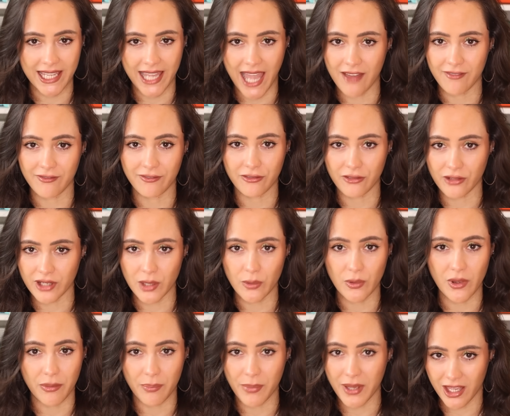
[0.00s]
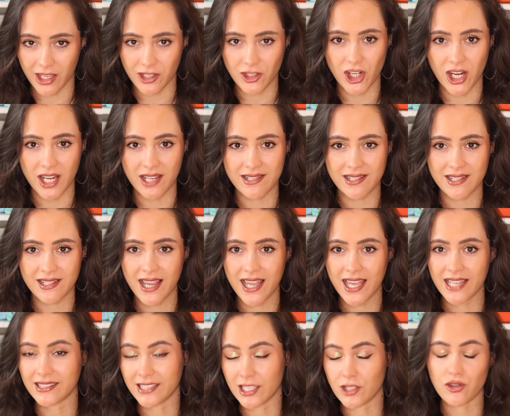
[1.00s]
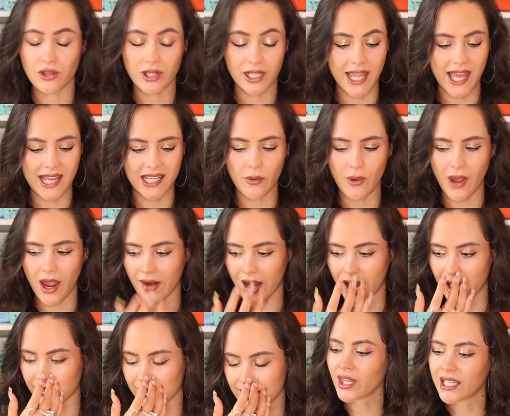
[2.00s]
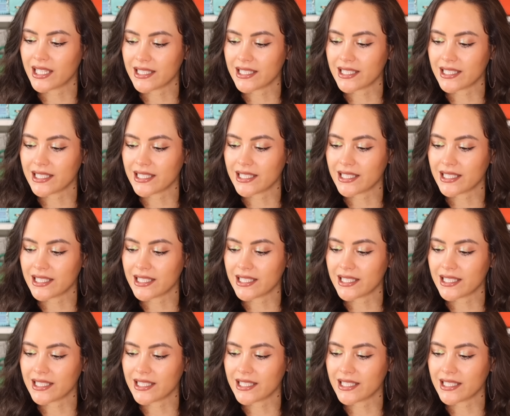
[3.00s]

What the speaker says: get free with purchase literally anywhere else.